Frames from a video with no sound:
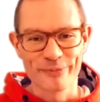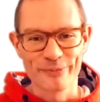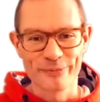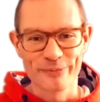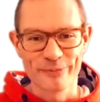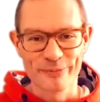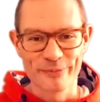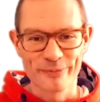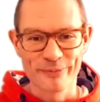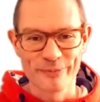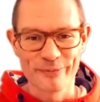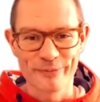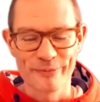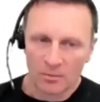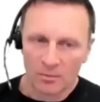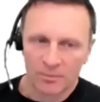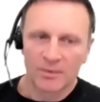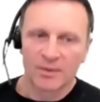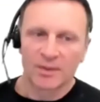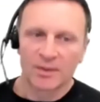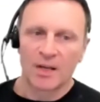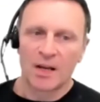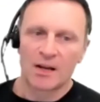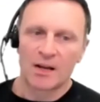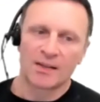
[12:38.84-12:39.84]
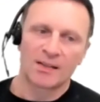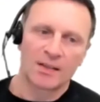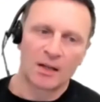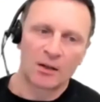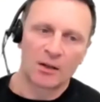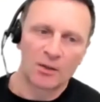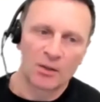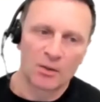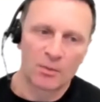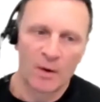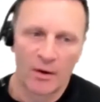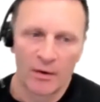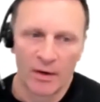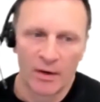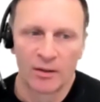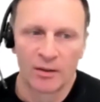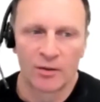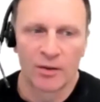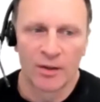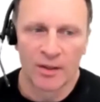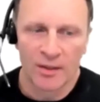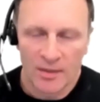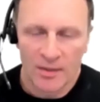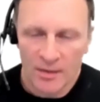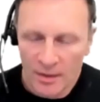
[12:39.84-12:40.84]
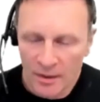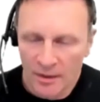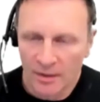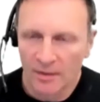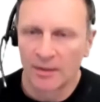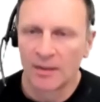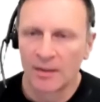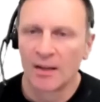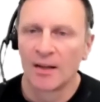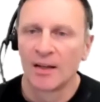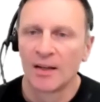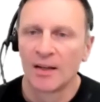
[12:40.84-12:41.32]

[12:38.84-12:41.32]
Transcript: Awesome. Yeah, sounds very interesting.